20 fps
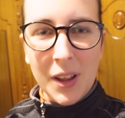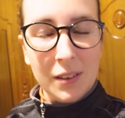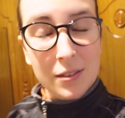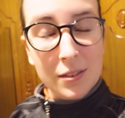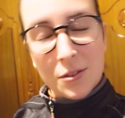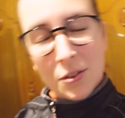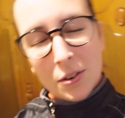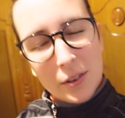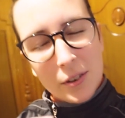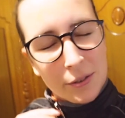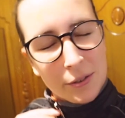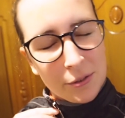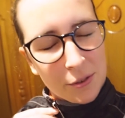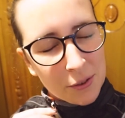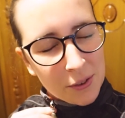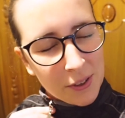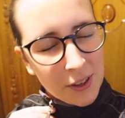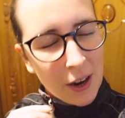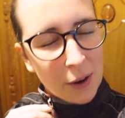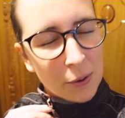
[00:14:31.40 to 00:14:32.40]
Sorry for
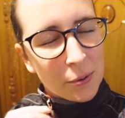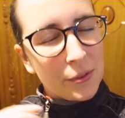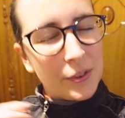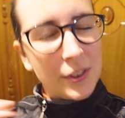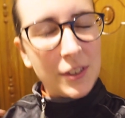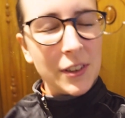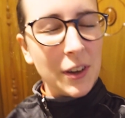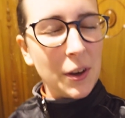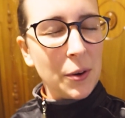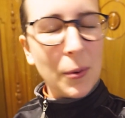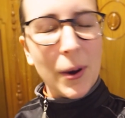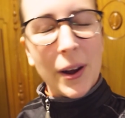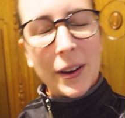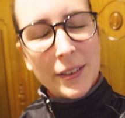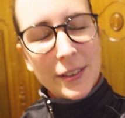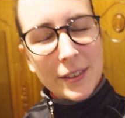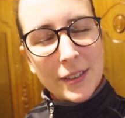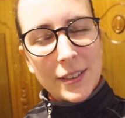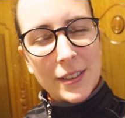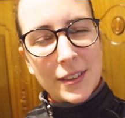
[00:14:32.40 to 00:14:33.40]
the outfit, I
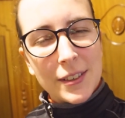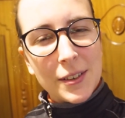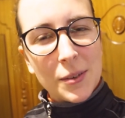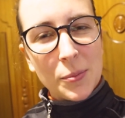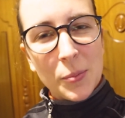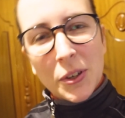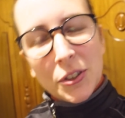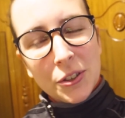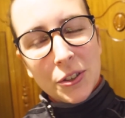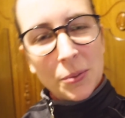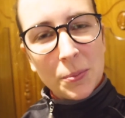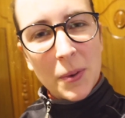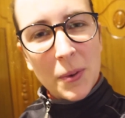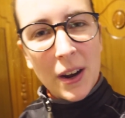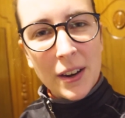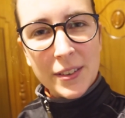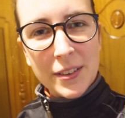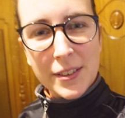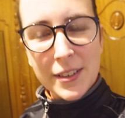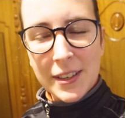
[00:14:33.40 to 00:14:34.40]
went mushroom
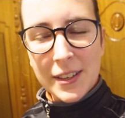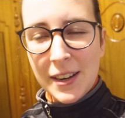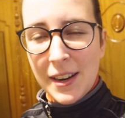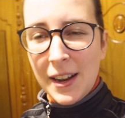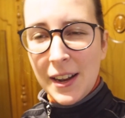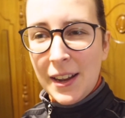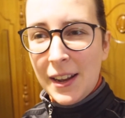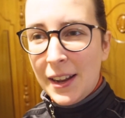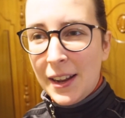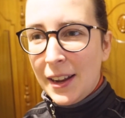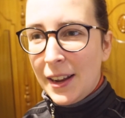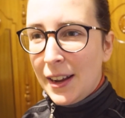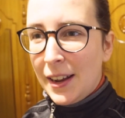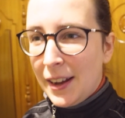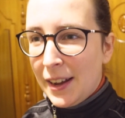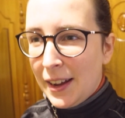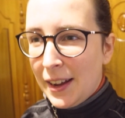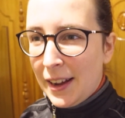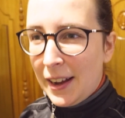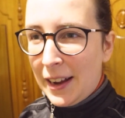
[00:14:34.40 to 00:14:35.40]
hunting.
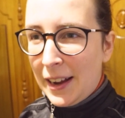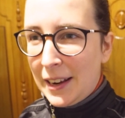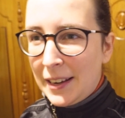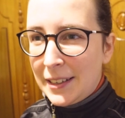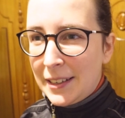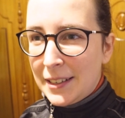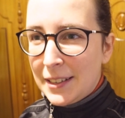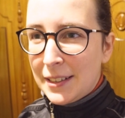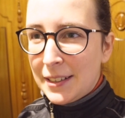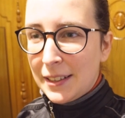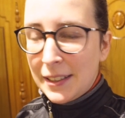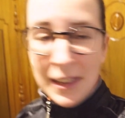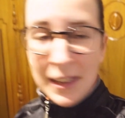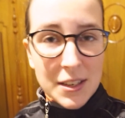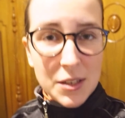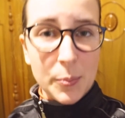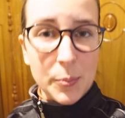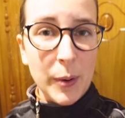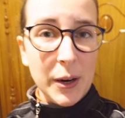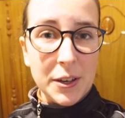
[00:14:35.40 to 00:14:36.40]
And
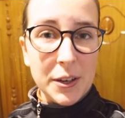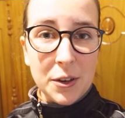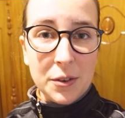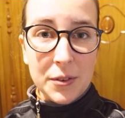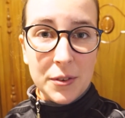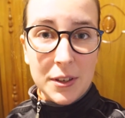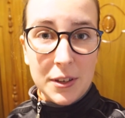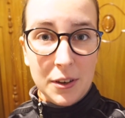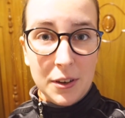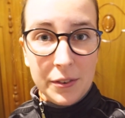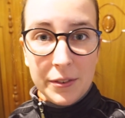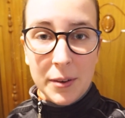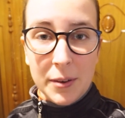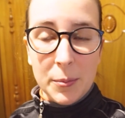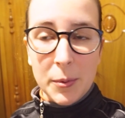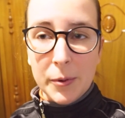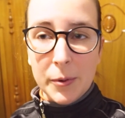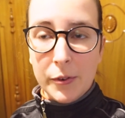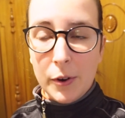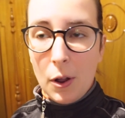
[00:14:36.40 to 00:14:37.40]
last part of the
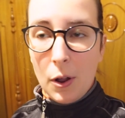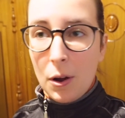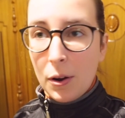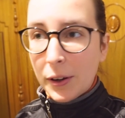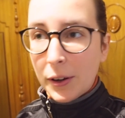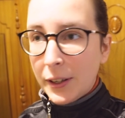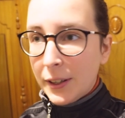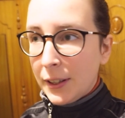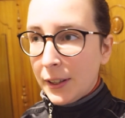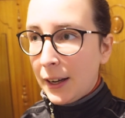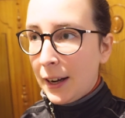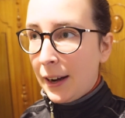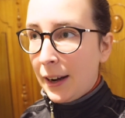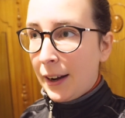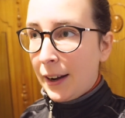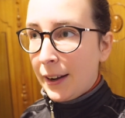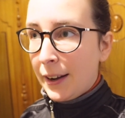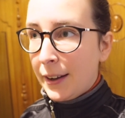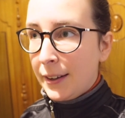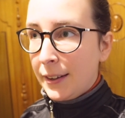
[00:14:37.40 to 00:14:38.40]
November vlog,
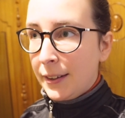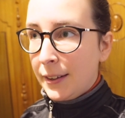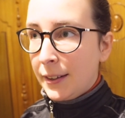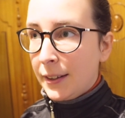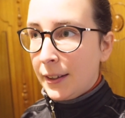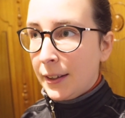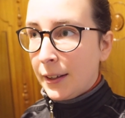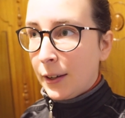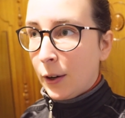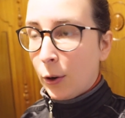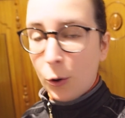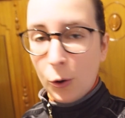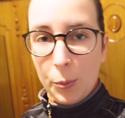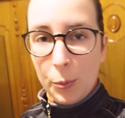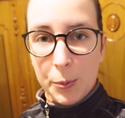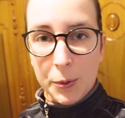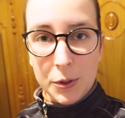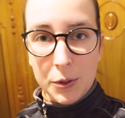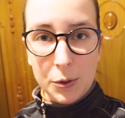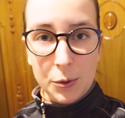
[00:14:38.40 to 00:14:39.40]
I
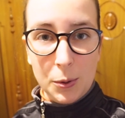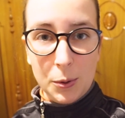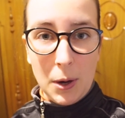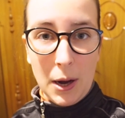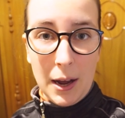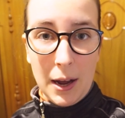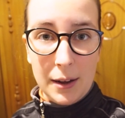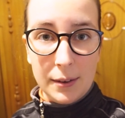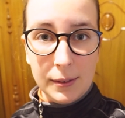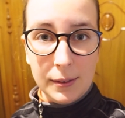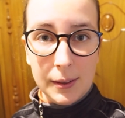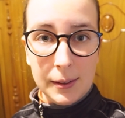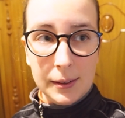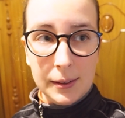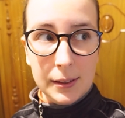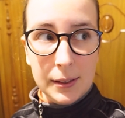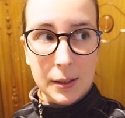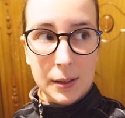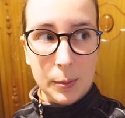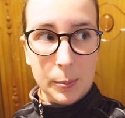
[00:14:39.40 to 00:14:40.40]
hope to have a
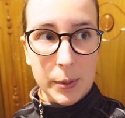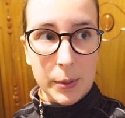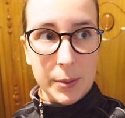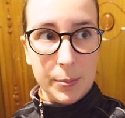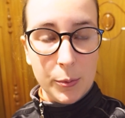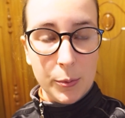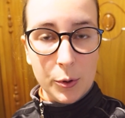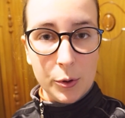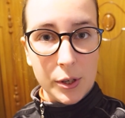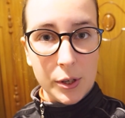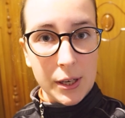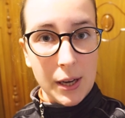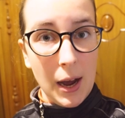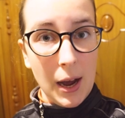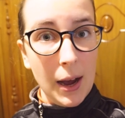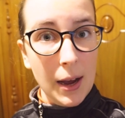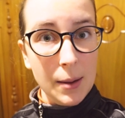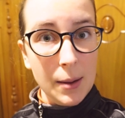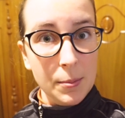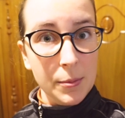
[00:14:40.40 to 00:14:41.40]
little bit more
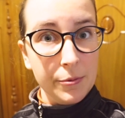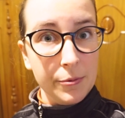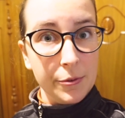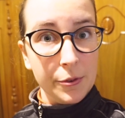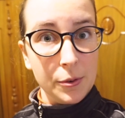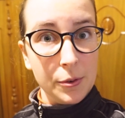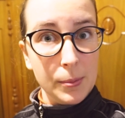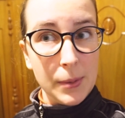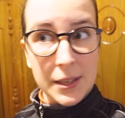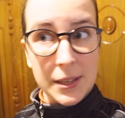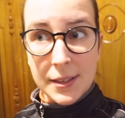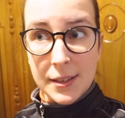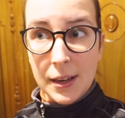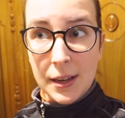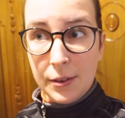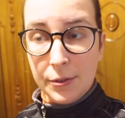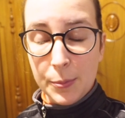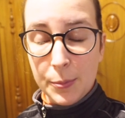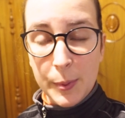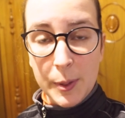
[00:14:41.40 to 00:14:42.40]
time for
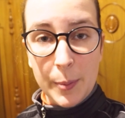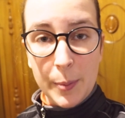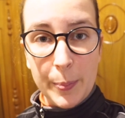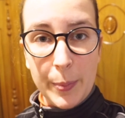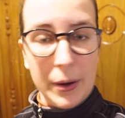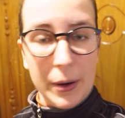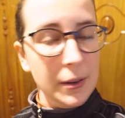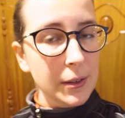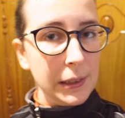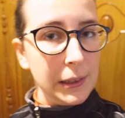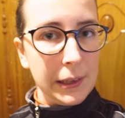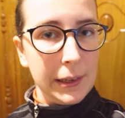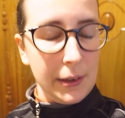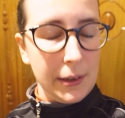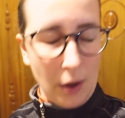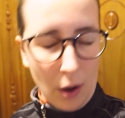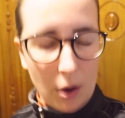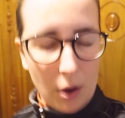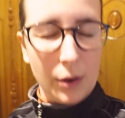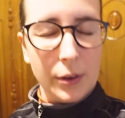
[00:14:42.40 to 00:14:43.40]
myself, but apparently
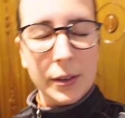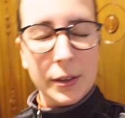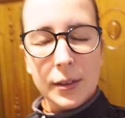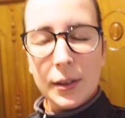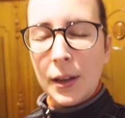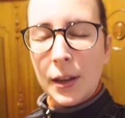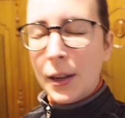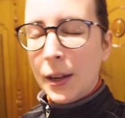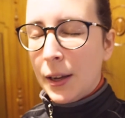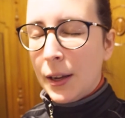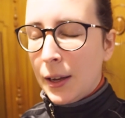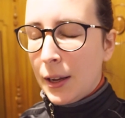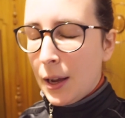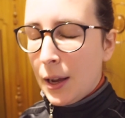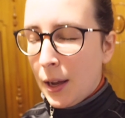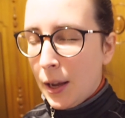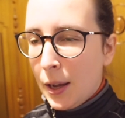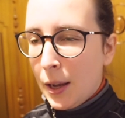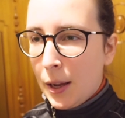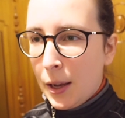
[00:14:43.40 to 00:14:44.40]
not,
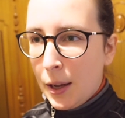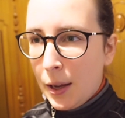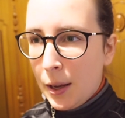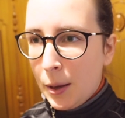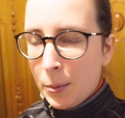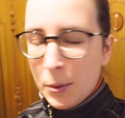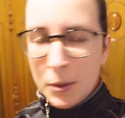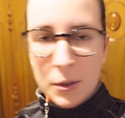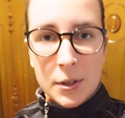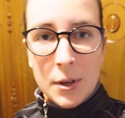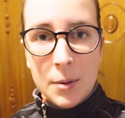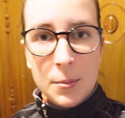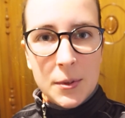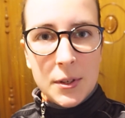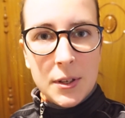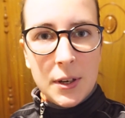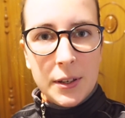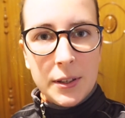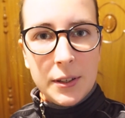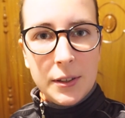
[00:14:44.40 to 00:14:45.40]
because I'm
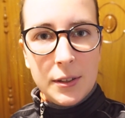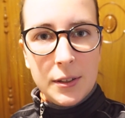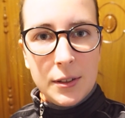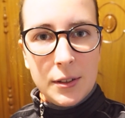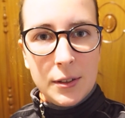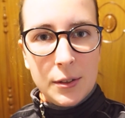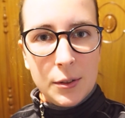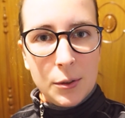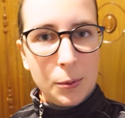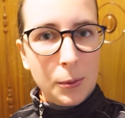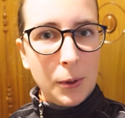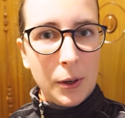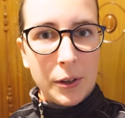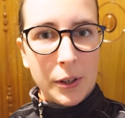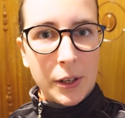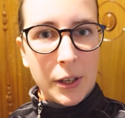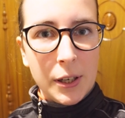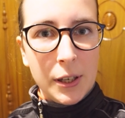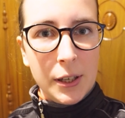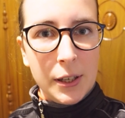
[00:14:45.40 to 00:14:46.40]
starting to
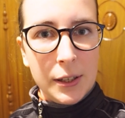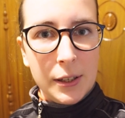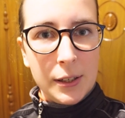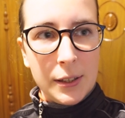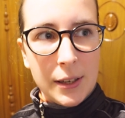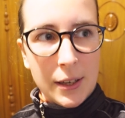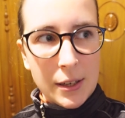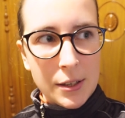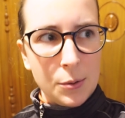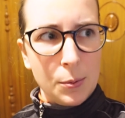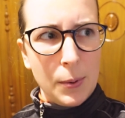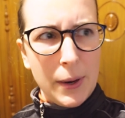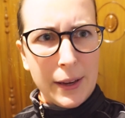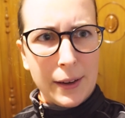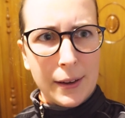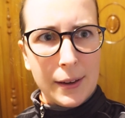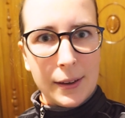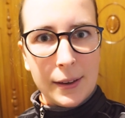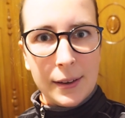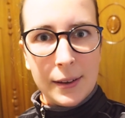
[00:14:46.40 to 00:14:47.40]
work next week.